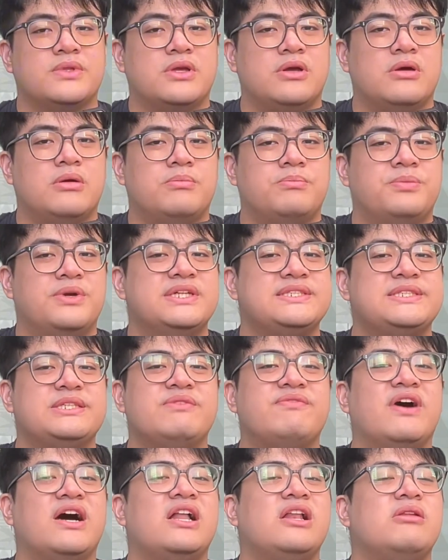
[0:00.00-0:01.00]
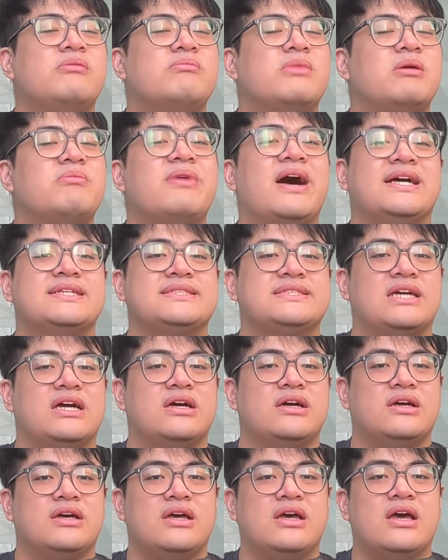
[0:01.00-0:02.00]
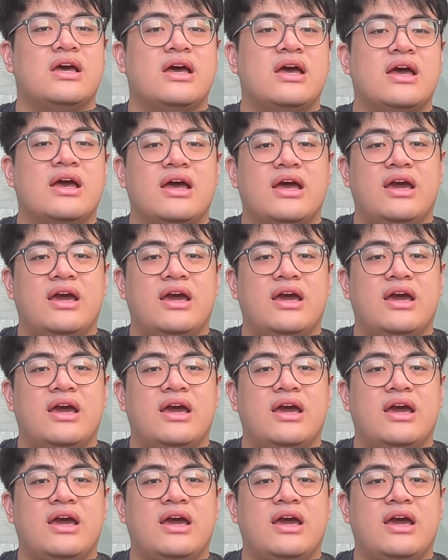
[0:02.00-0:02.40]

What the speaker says: Percival Mabasa, and